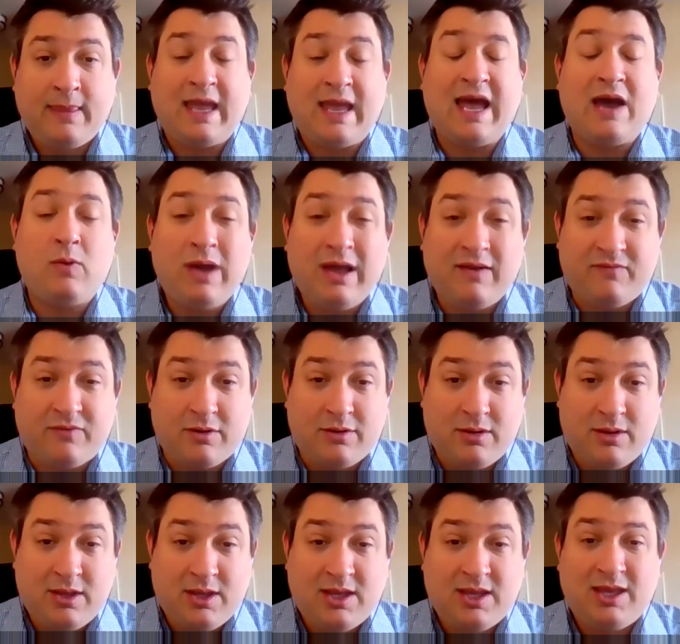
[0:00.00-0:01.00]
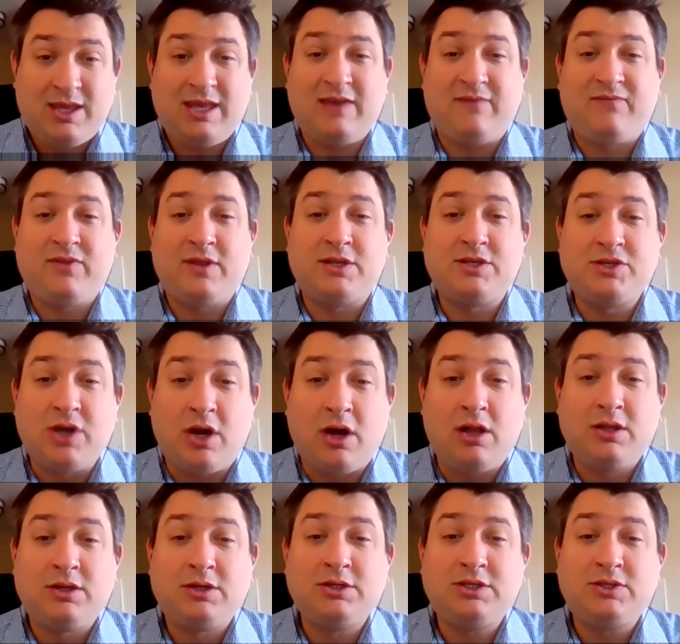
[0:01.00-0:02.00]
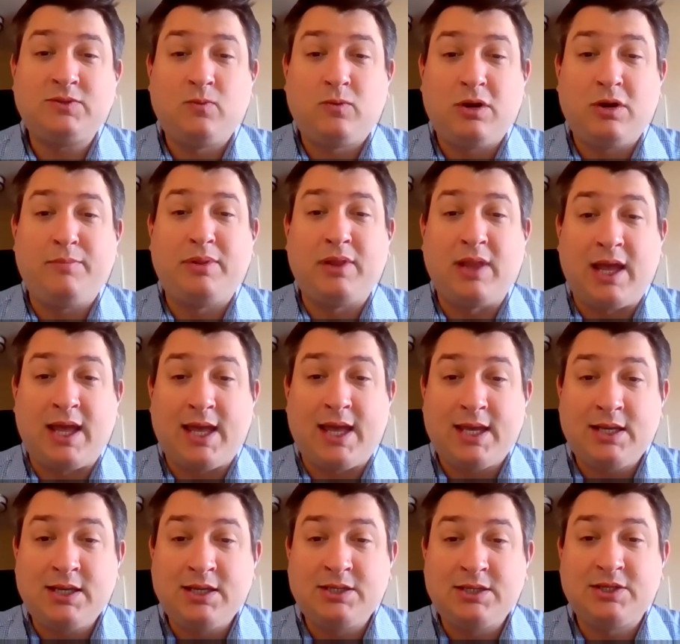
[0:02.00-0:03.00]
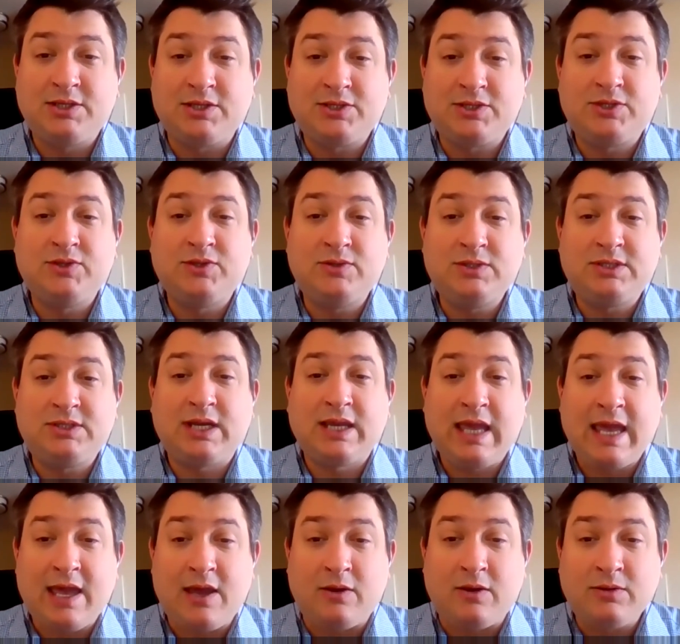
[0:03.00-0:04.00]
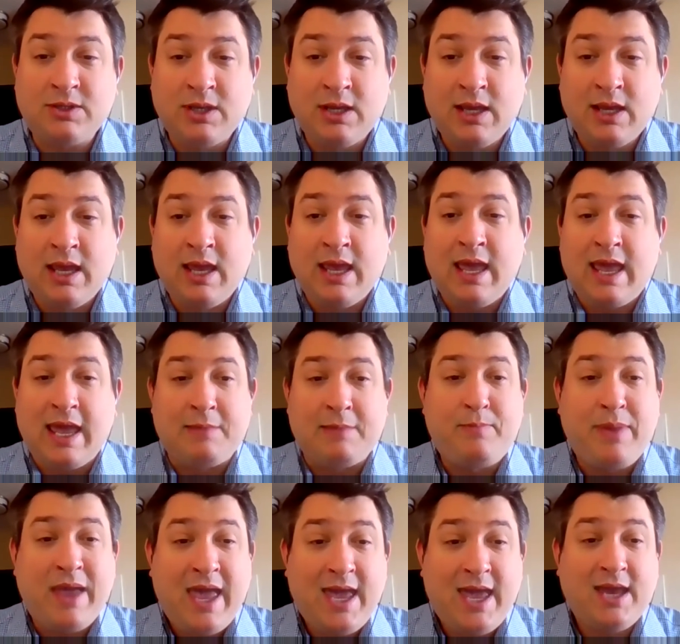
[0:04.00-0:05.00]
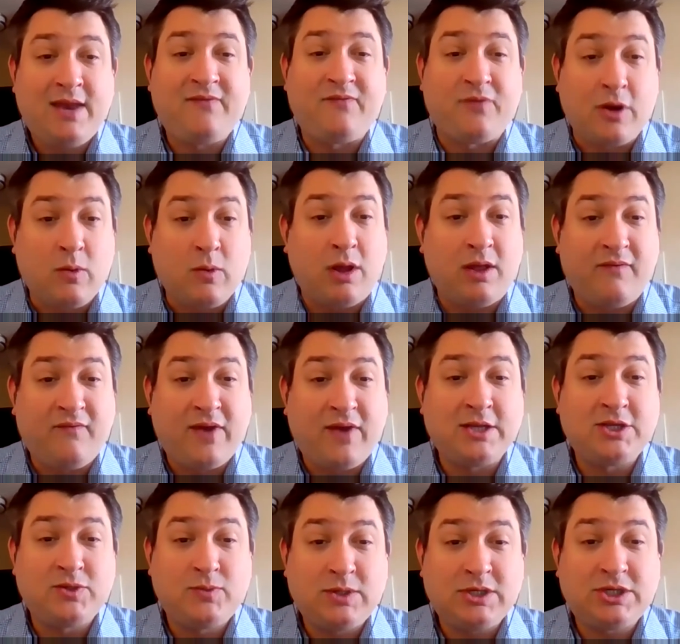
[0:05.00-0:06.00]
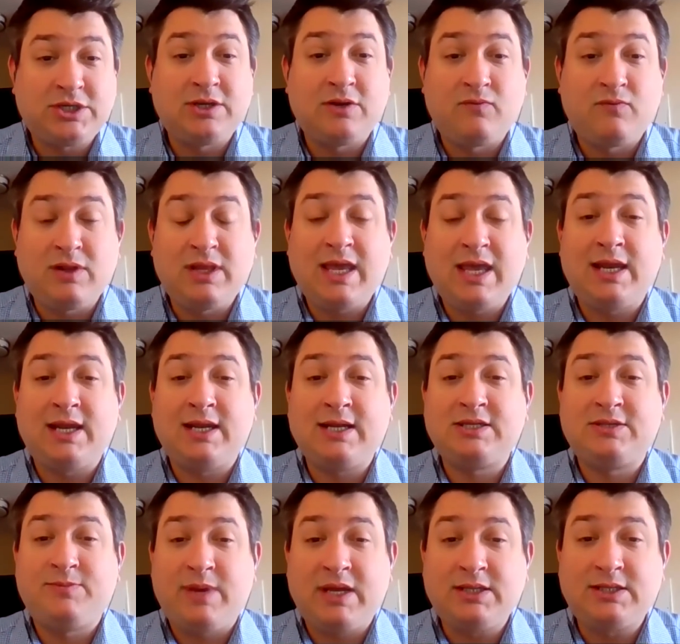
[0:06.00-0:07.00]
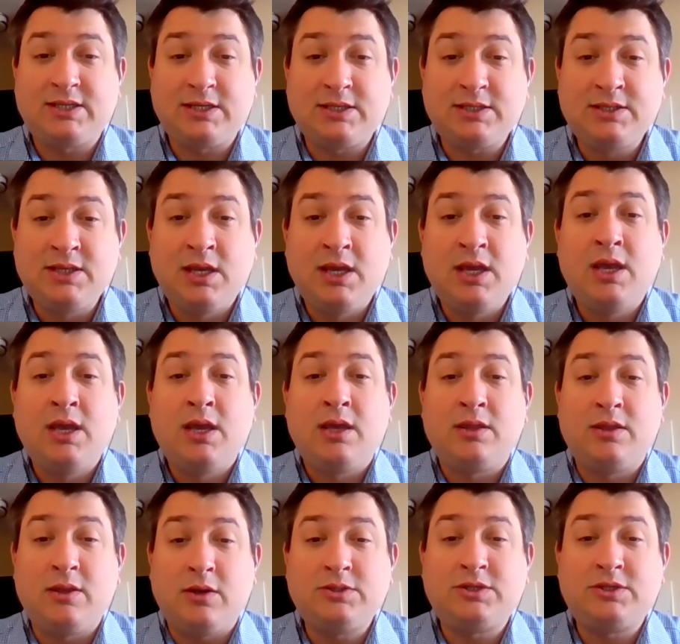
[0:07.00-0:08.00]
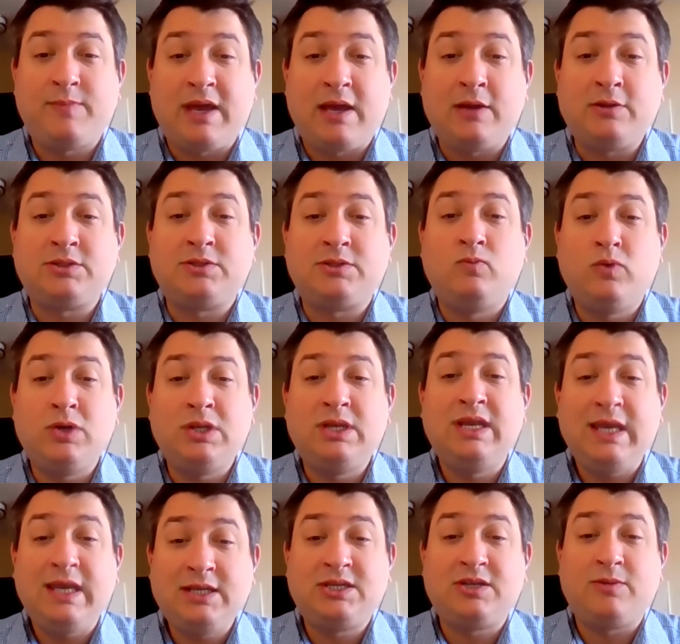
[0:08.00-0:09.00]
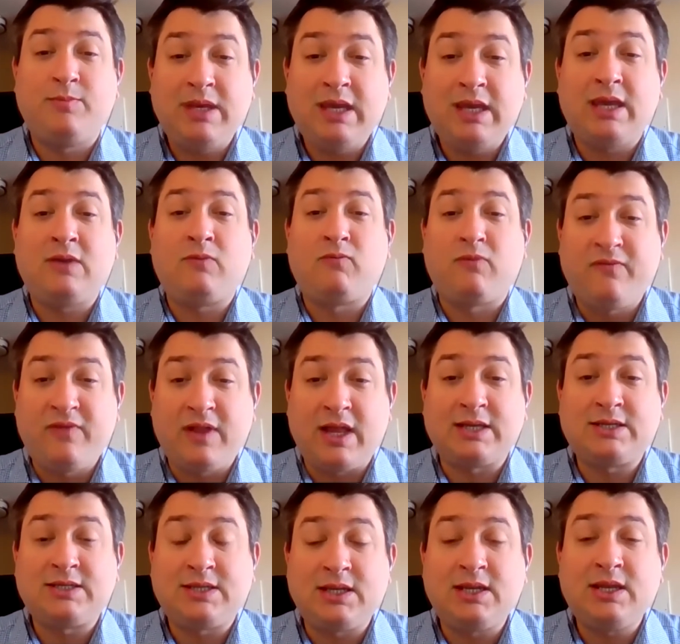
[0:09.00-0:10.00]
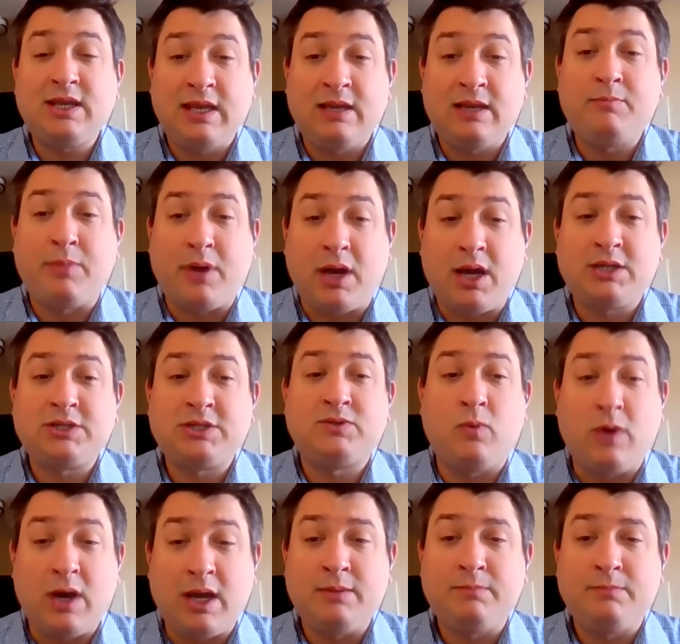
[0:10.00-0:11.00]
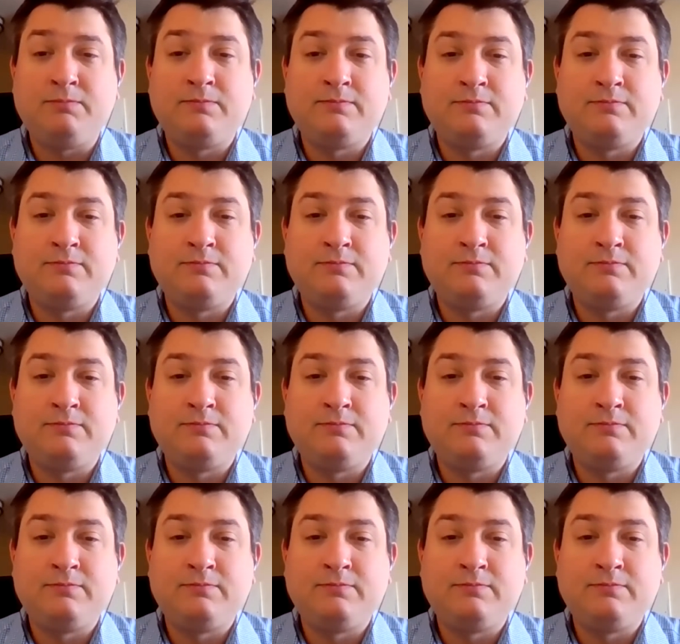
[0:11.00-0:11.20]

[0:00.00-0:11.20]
However, if the dollars were applied to the student's account and paid for qualified tuition and related expenses, those amounts would need to be reflected in Box 1.